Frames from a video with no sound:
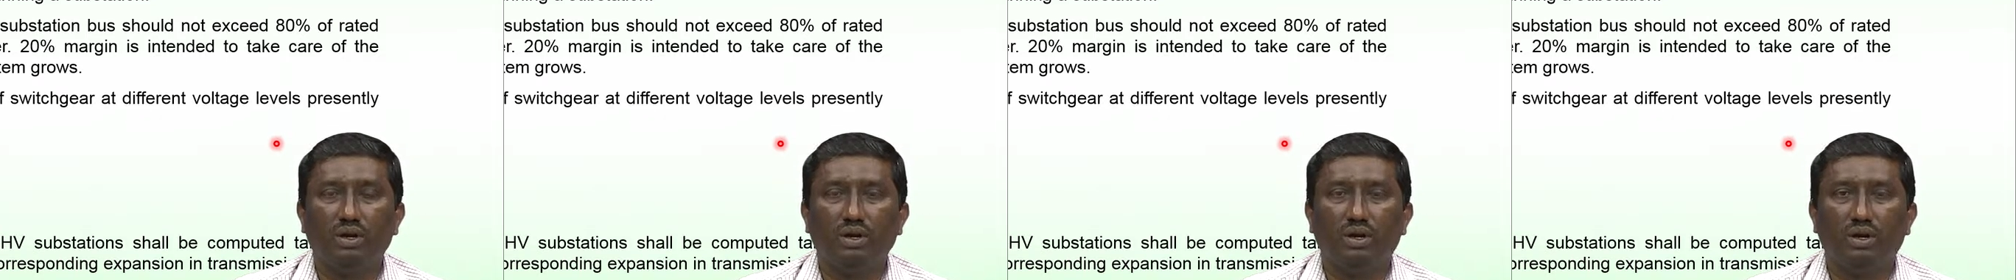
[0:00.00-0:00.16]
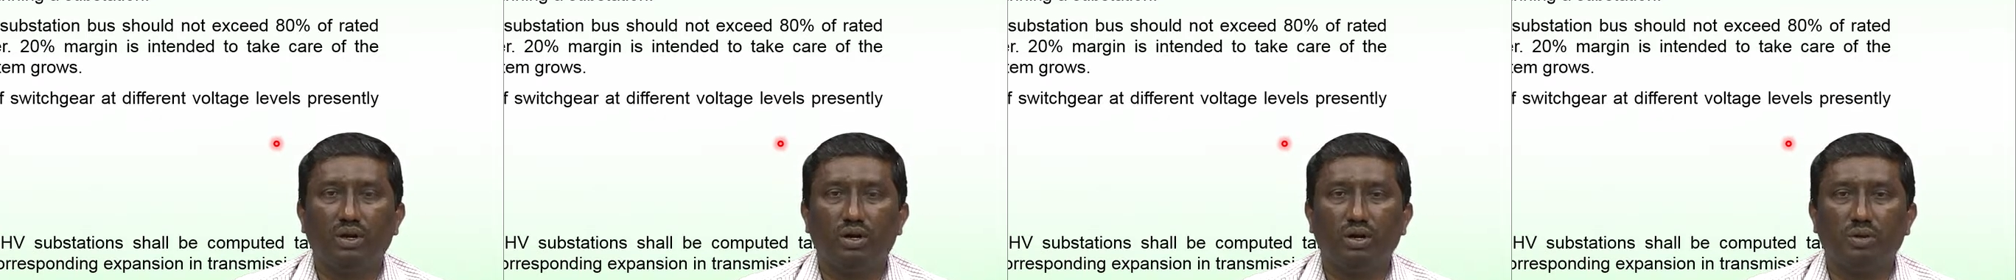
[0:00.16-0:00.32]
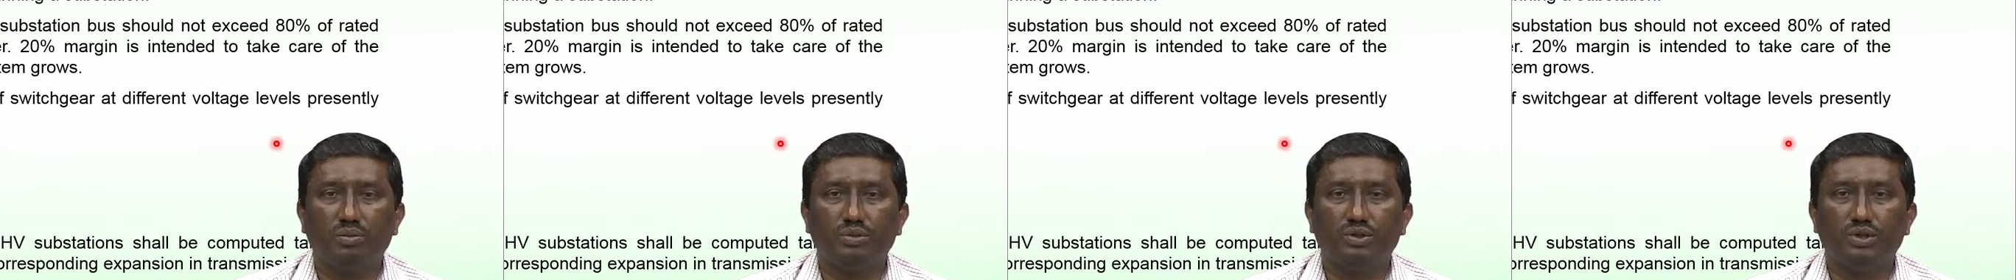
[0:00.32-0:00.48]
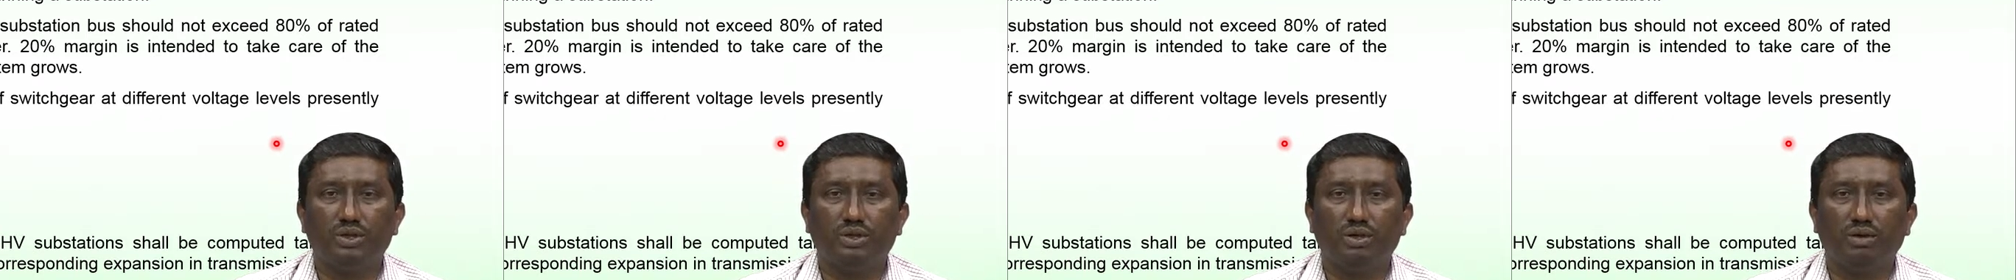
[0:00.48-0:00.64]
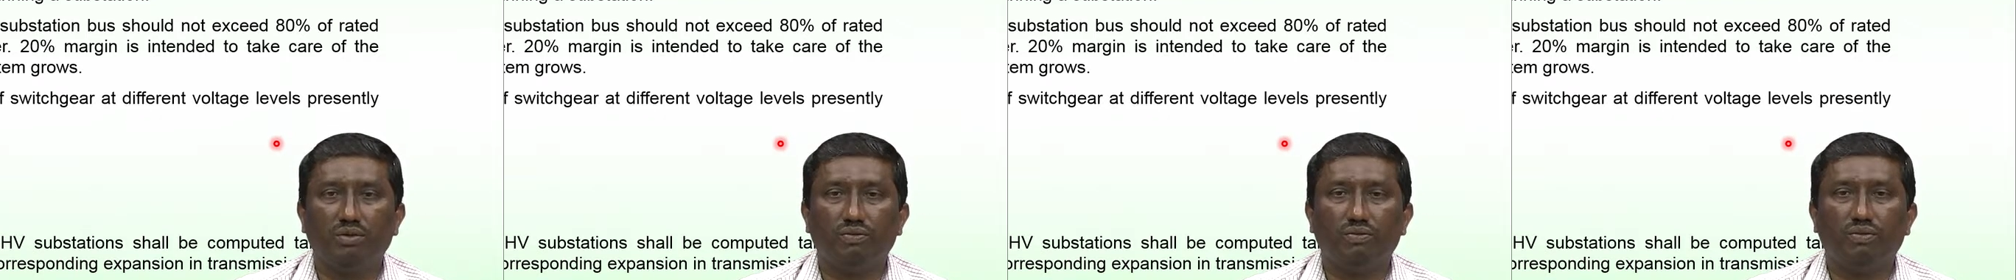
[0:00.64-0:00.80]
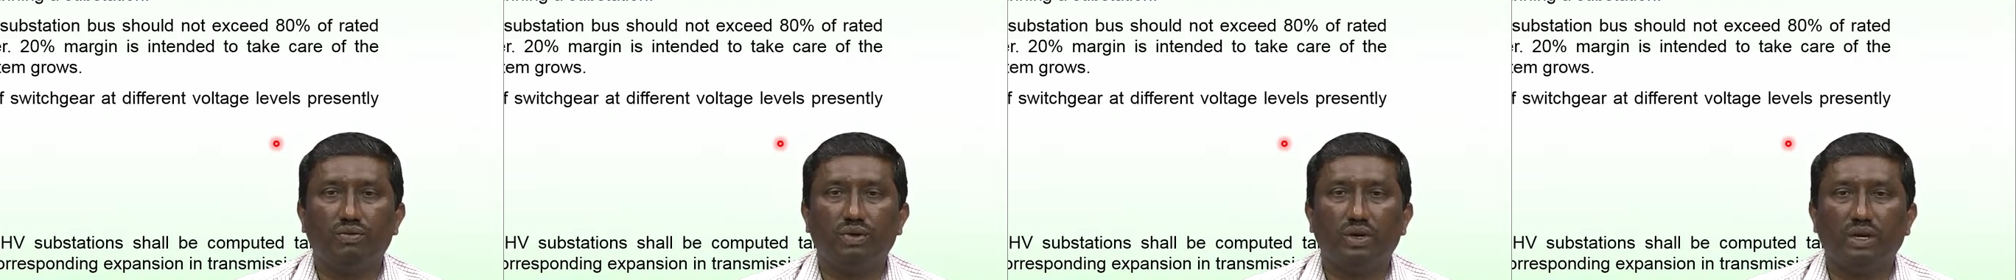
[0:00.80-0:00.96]
adoption
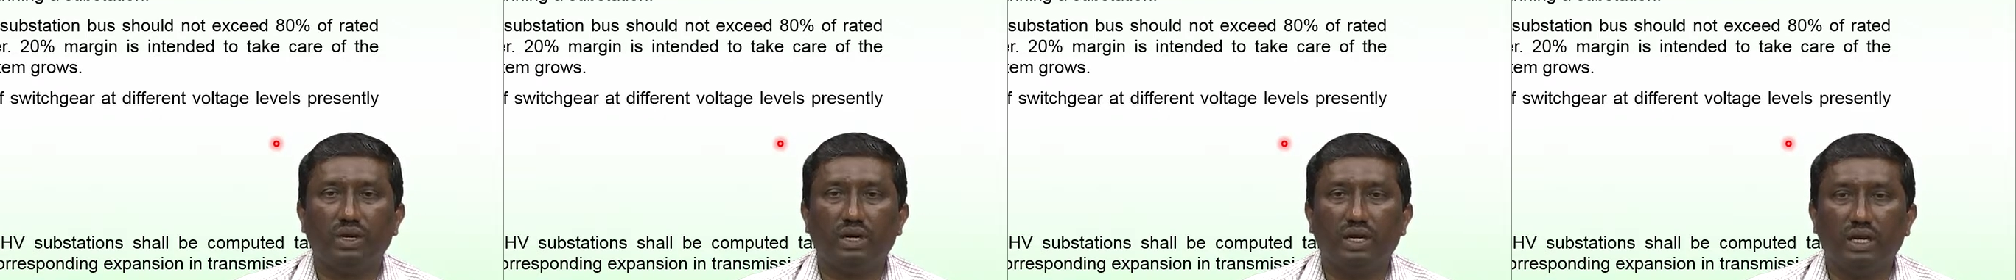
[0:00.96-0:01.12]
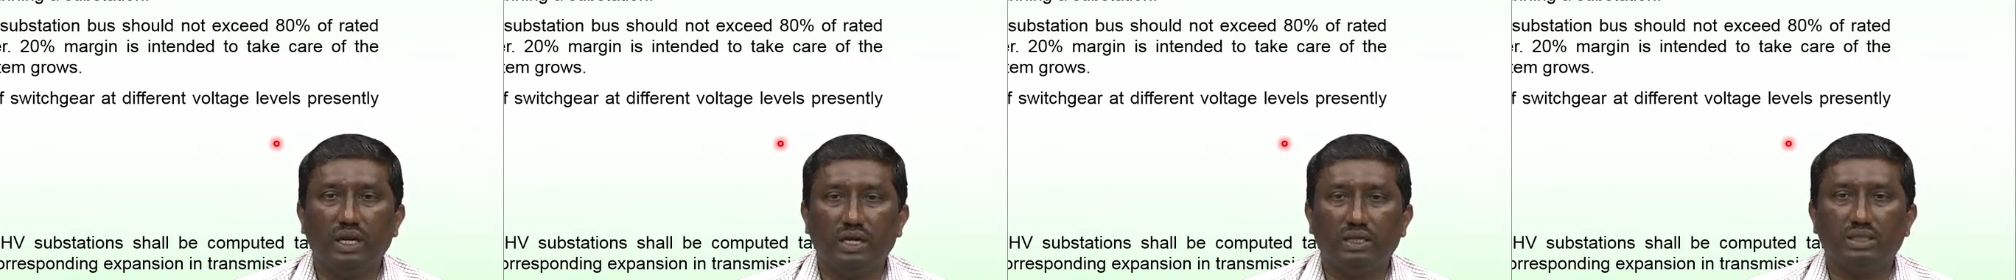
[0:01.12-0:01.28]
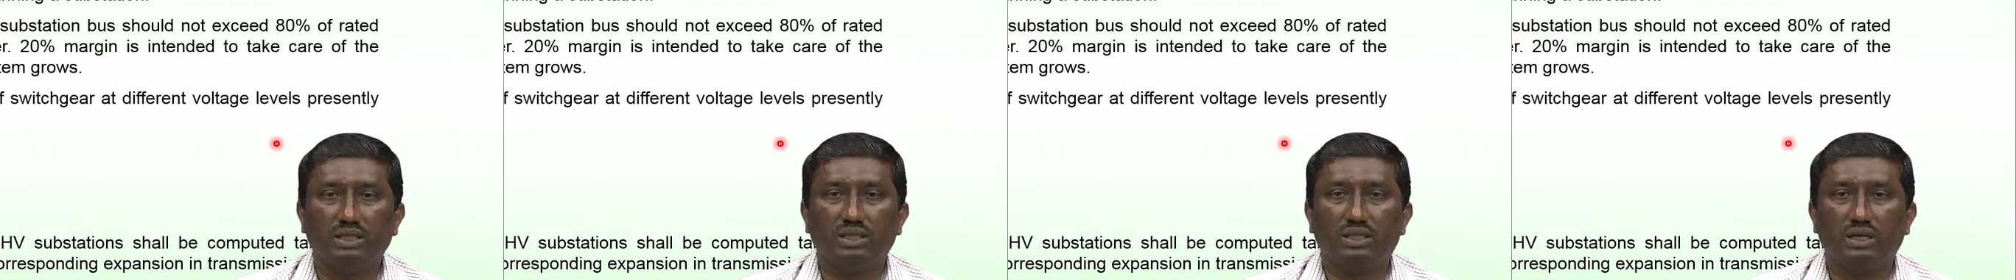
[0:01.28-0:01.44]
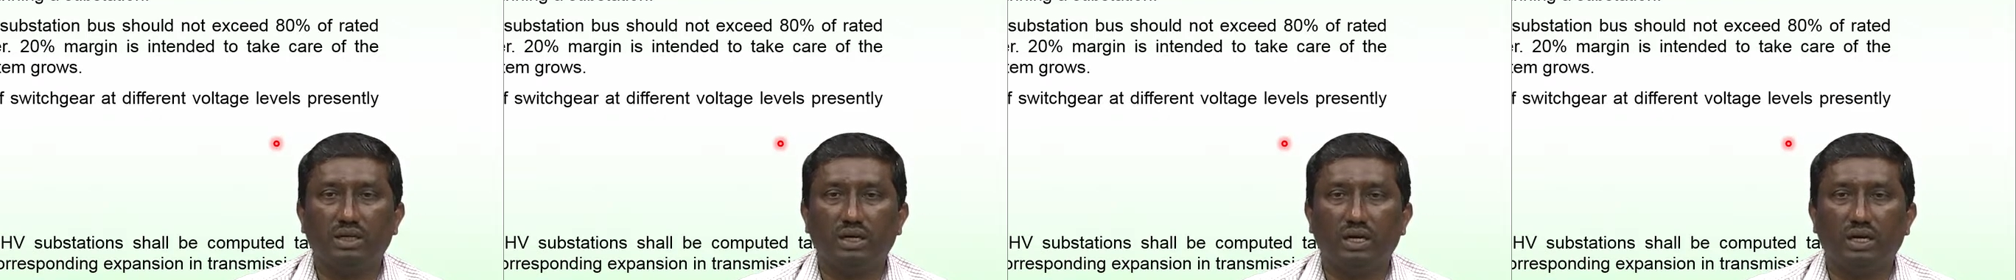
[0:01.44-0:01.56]
of next